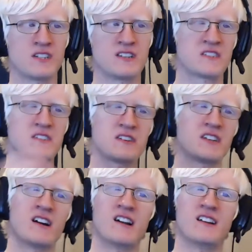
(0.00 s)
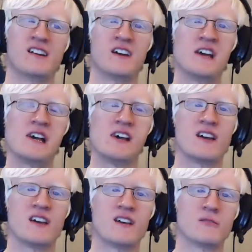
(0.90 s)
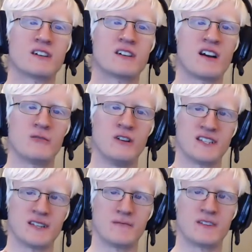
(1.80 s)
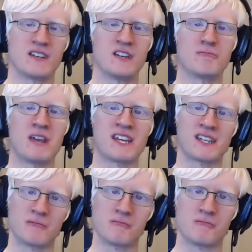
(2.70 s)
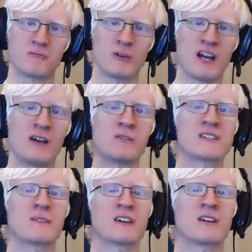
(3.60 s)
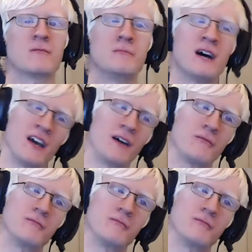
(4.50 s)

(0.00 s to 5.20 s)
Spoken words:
difference between Carl and I, when Carl wants something, he'll make it. When I want something, I'll buy it.